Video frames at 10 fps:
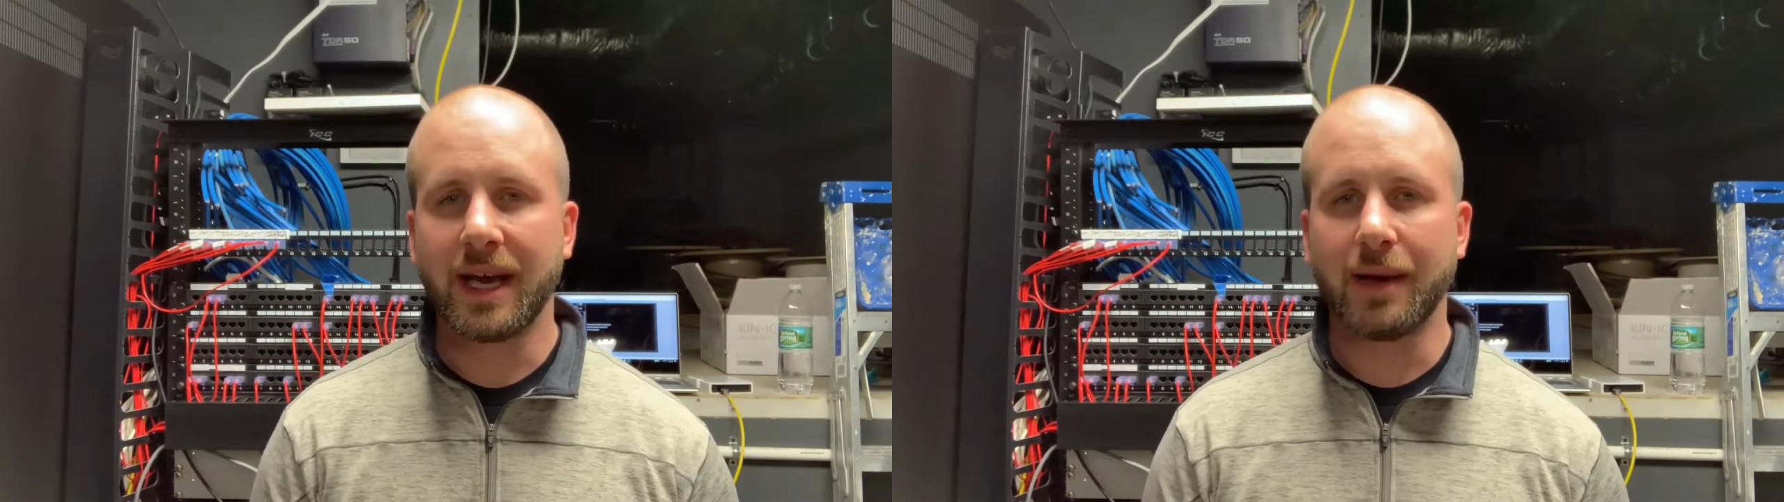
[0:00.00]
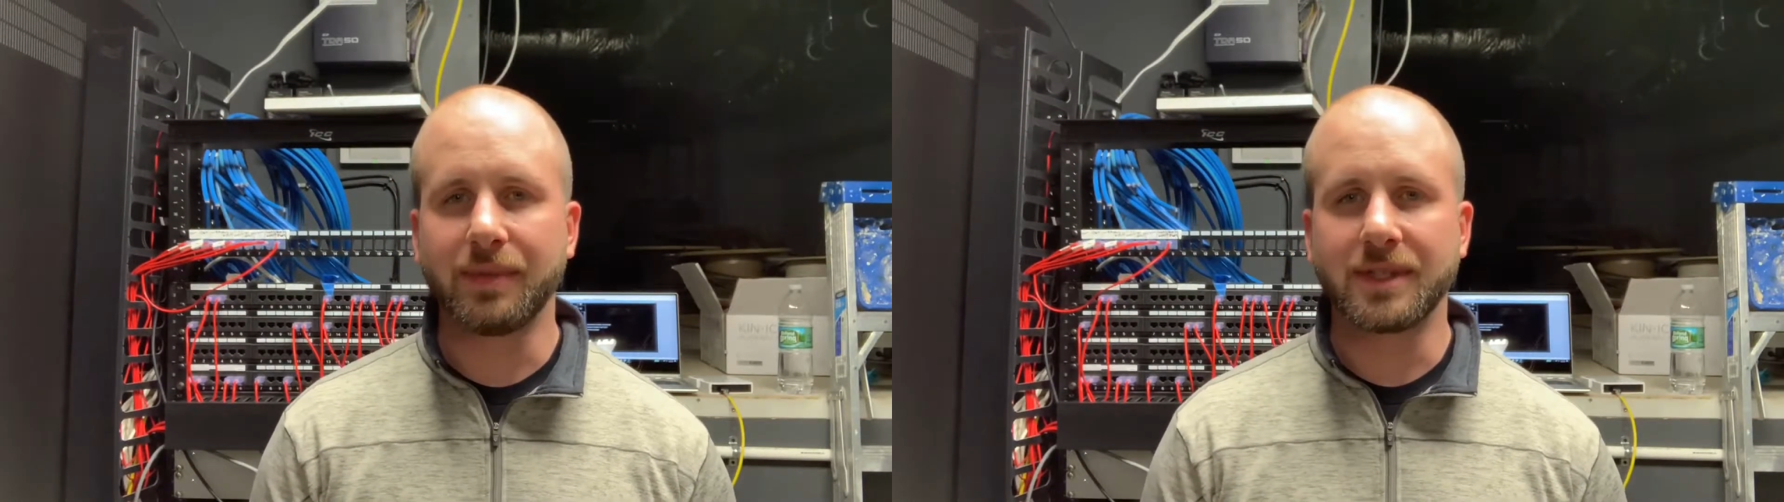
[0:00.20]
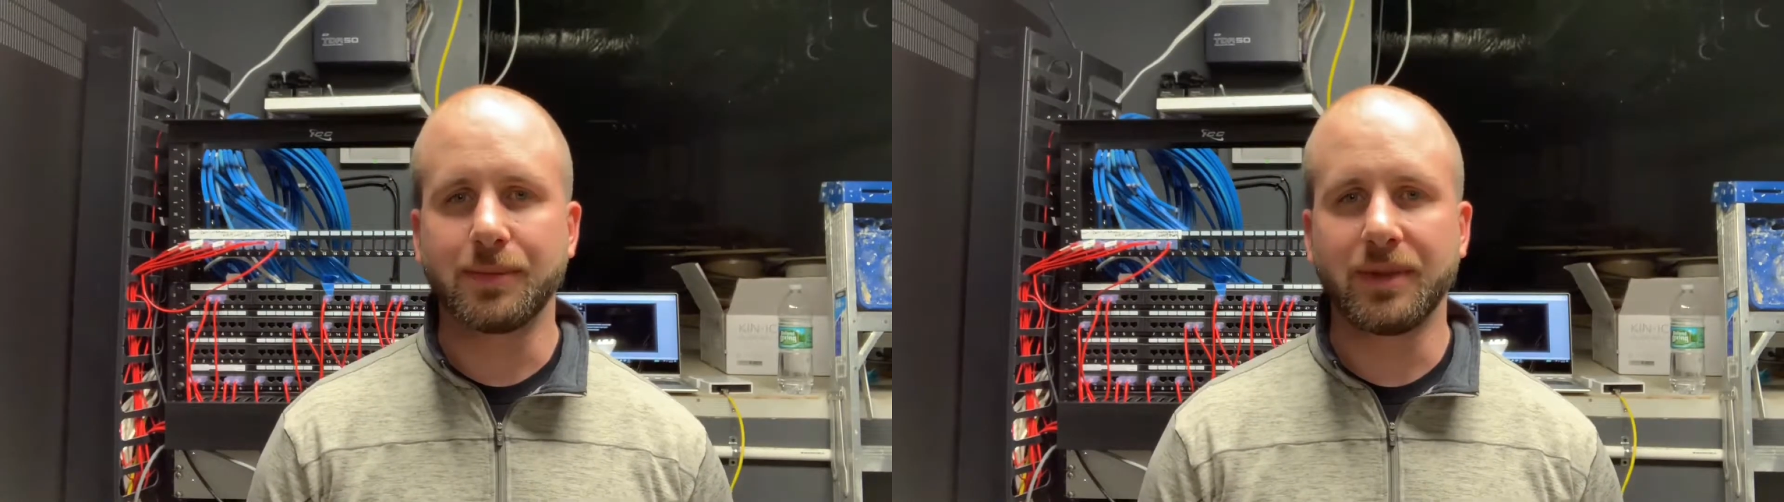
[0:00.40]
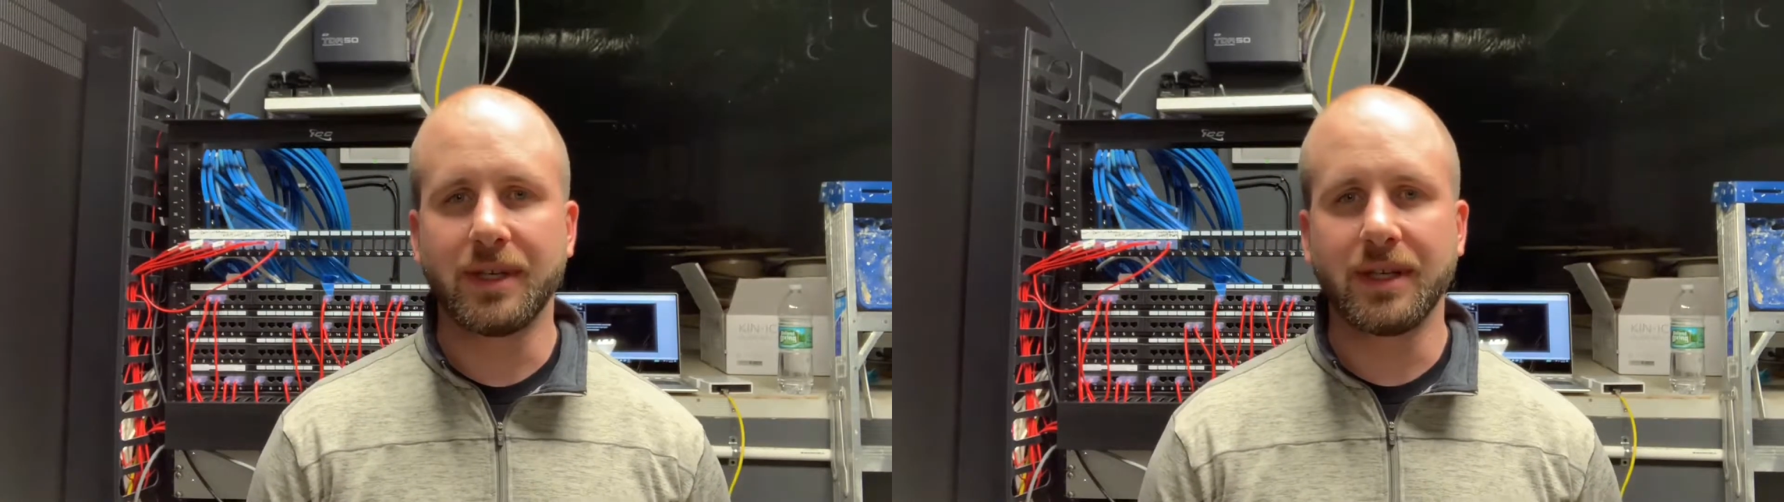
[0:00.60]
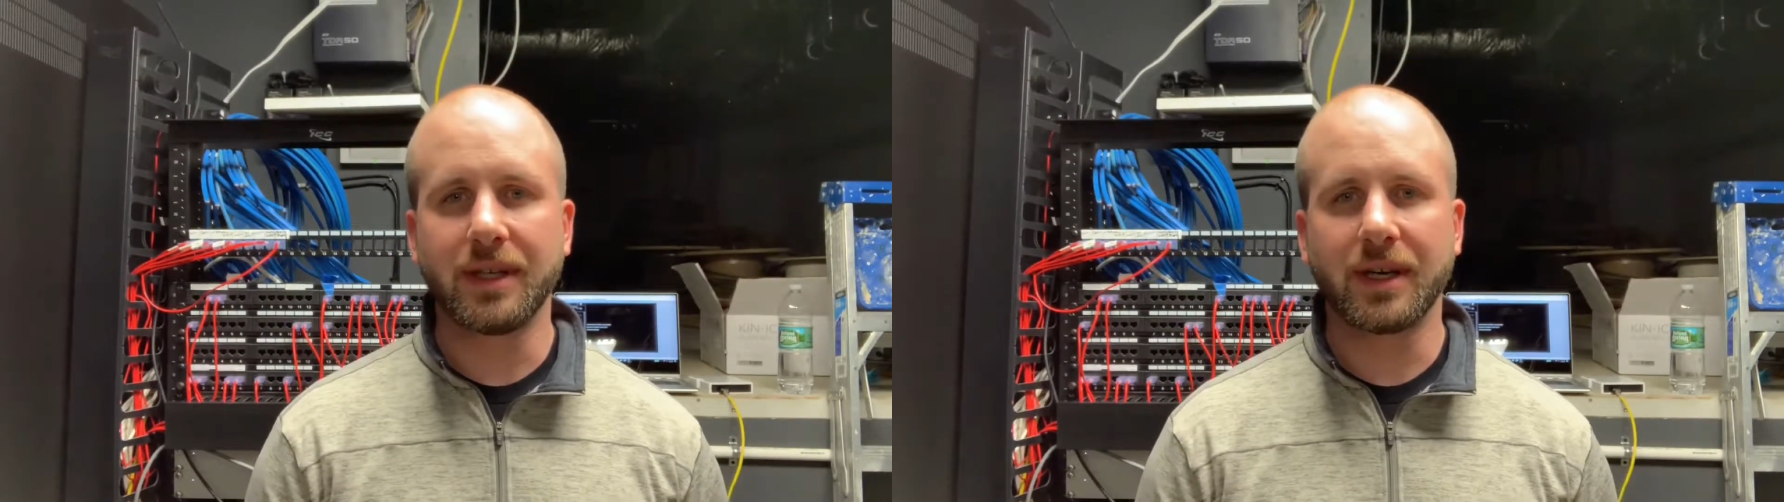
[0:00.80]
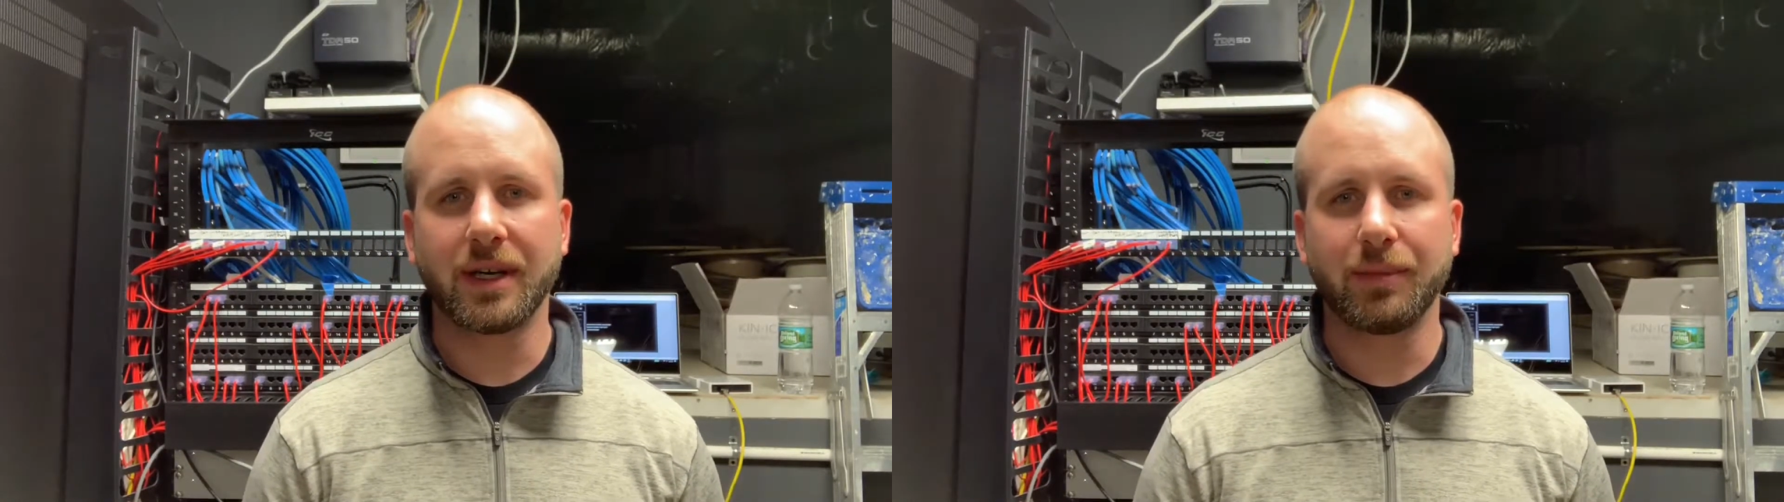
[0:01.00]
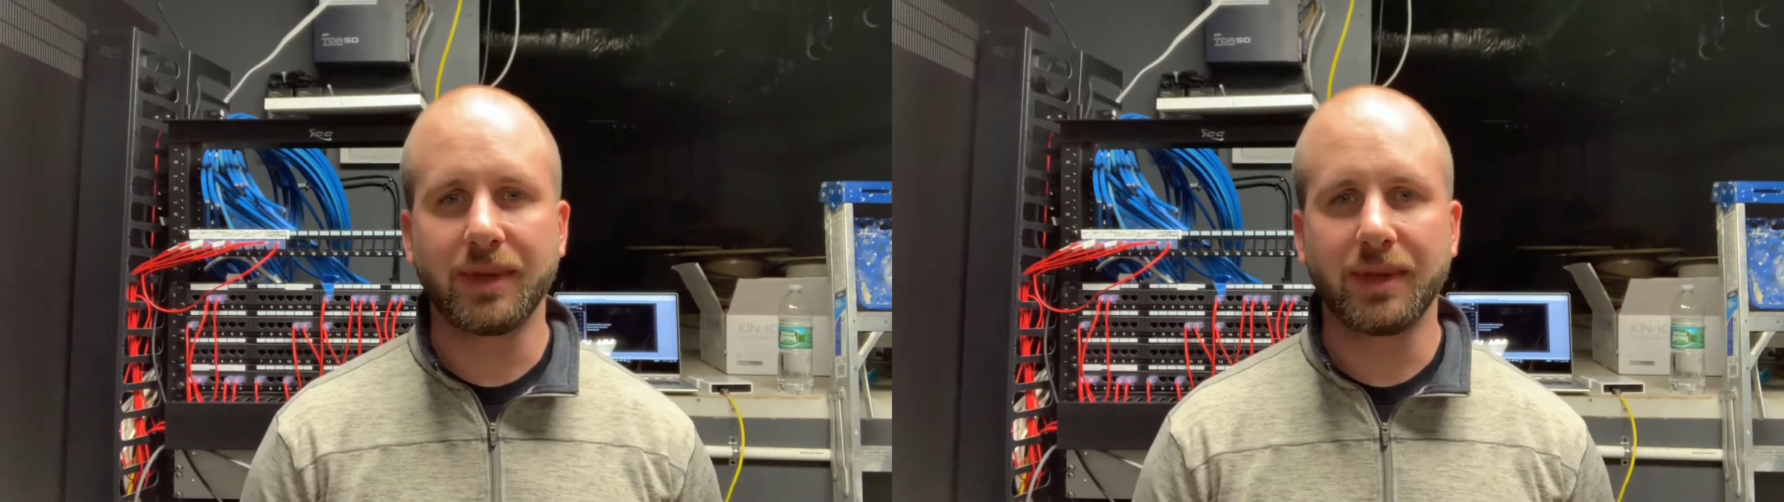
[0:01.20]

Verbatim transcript: happened to be uh,